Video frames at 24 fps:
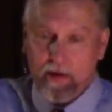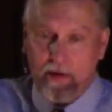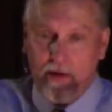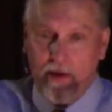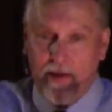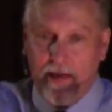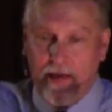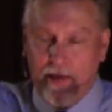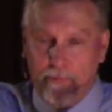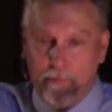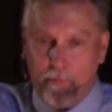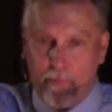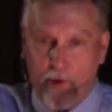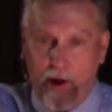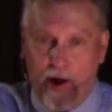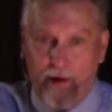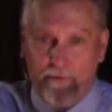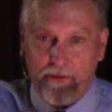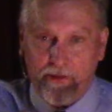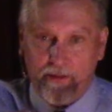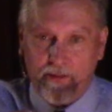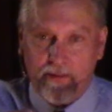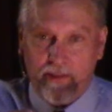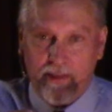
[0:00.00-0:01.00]
in
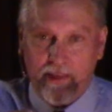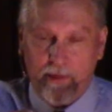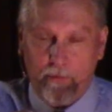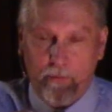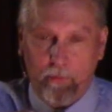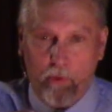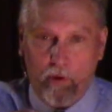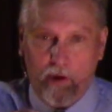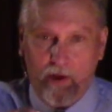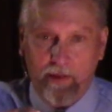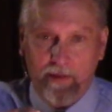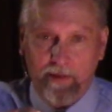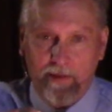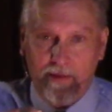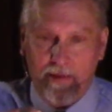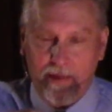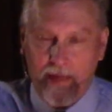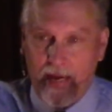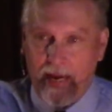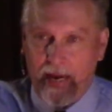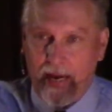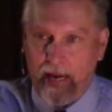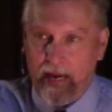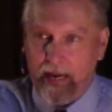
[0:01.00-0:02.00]
prophecy, 1
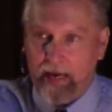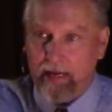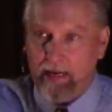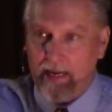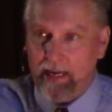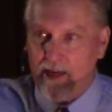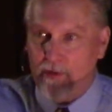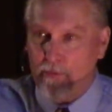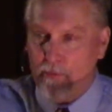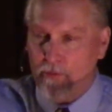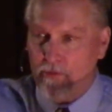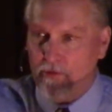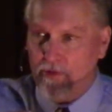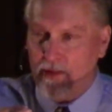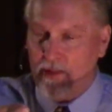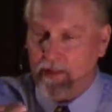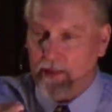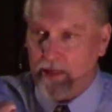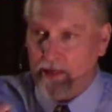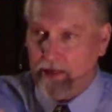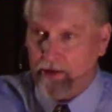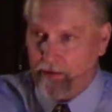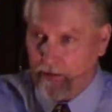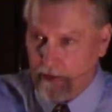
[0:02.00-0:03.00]
day equals a
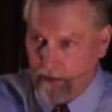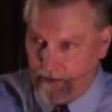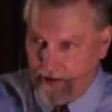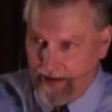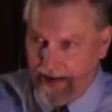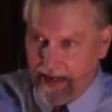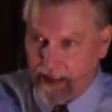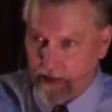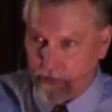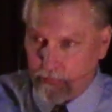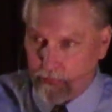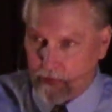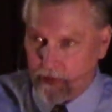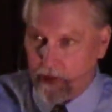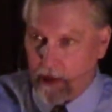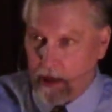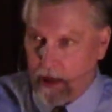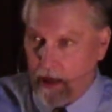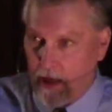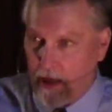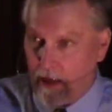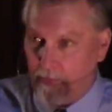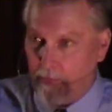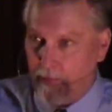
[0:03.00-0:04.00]
year of actual
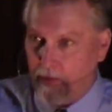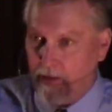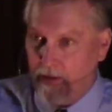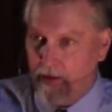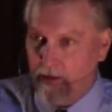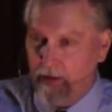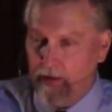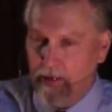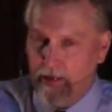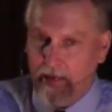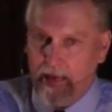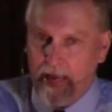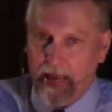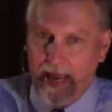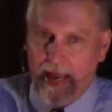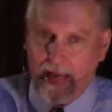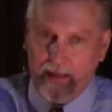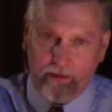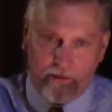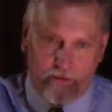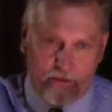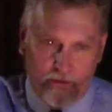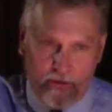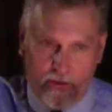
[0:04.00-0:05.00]
time.
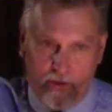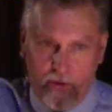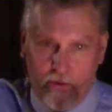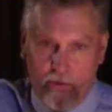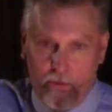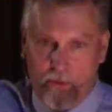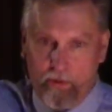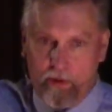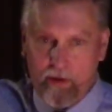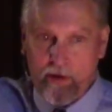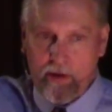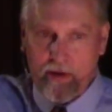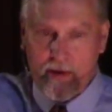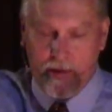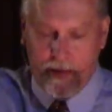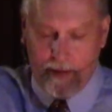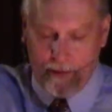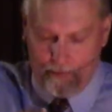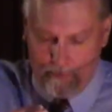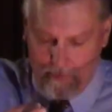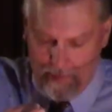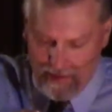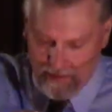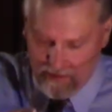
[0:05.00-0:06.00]
And so
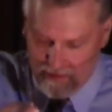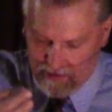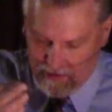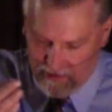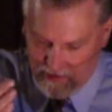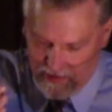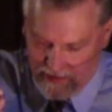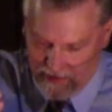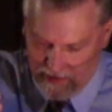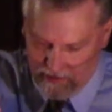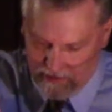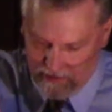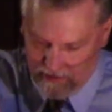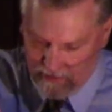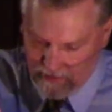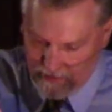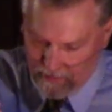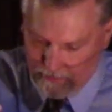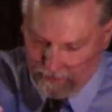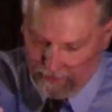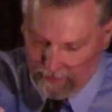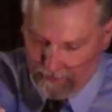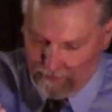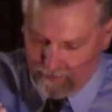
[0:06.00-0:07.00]
Menzies
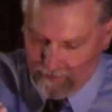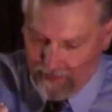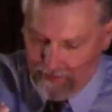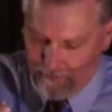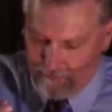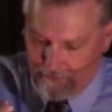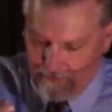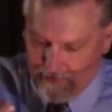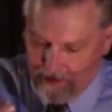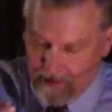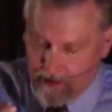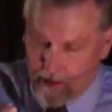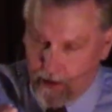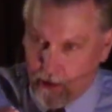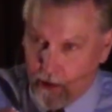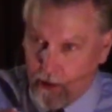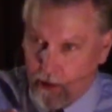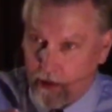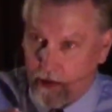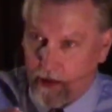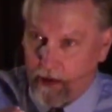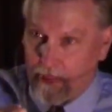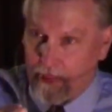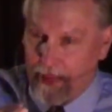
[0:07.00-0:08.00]

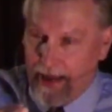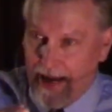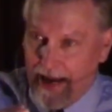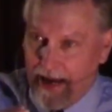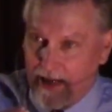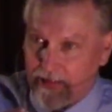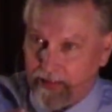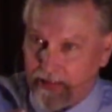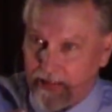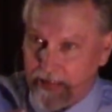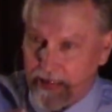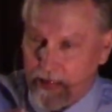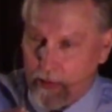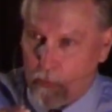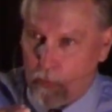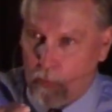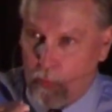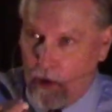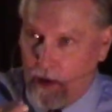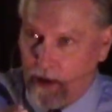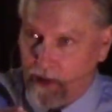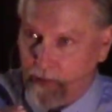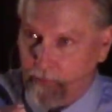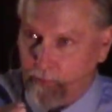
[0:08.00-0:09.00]
figured that
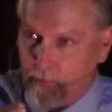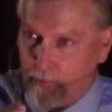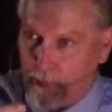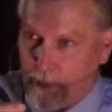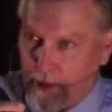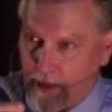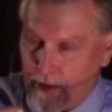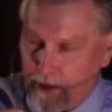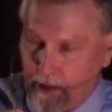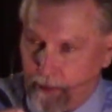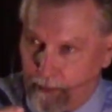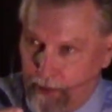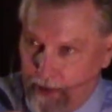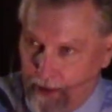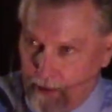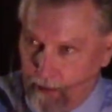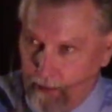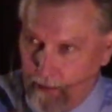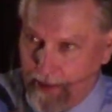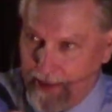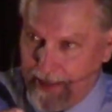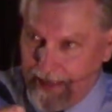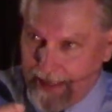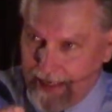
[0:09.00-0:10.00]
1
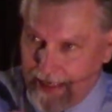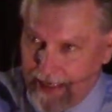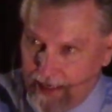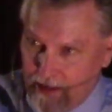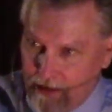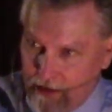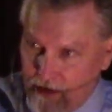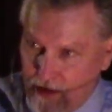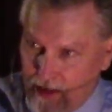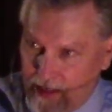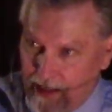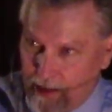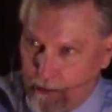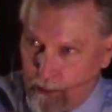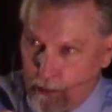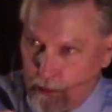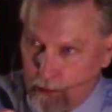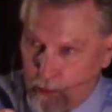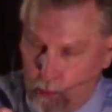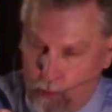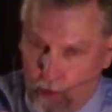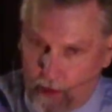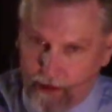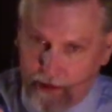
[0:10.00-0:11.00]
pyramid inch
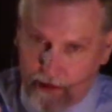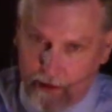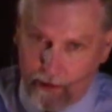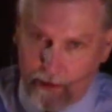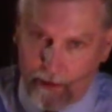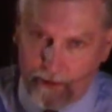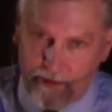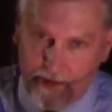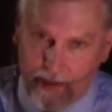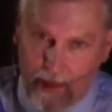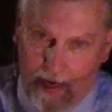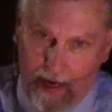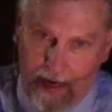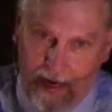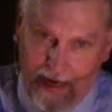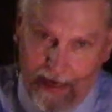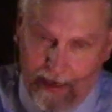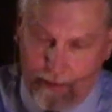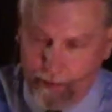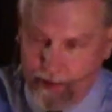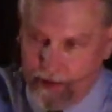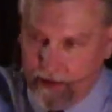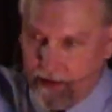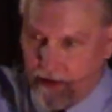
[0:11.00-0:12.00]
equaled 1 year of
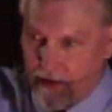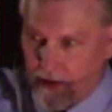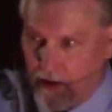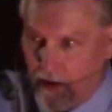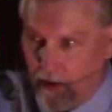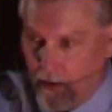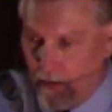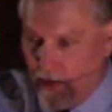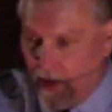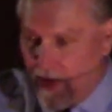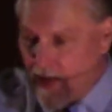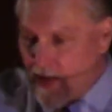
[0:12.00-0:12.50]
time. And so